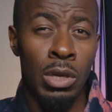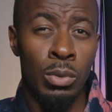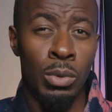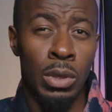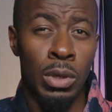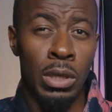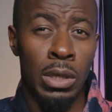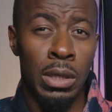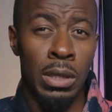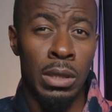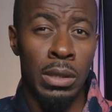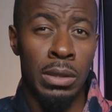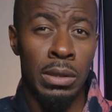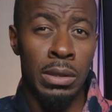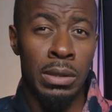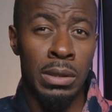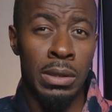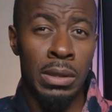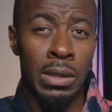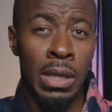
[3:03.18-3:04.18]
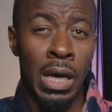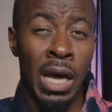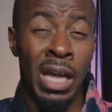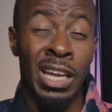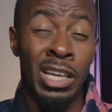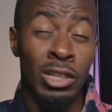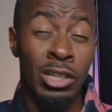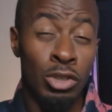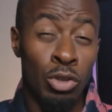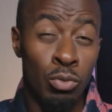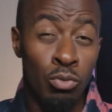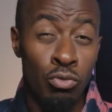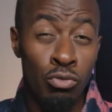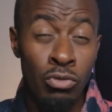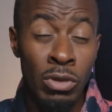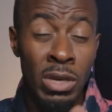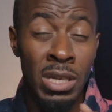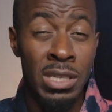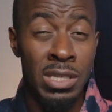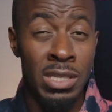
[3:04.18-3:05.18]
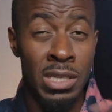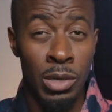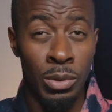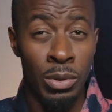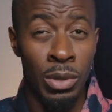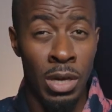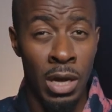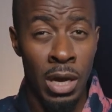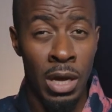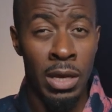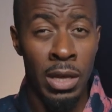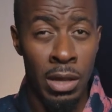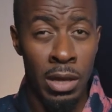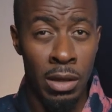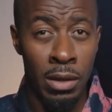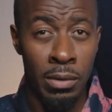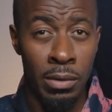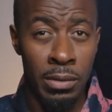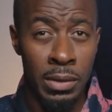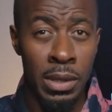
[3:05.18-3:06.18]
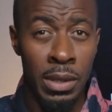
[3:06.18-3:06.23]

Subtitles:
want to, unless you're really skilled at cutting leather,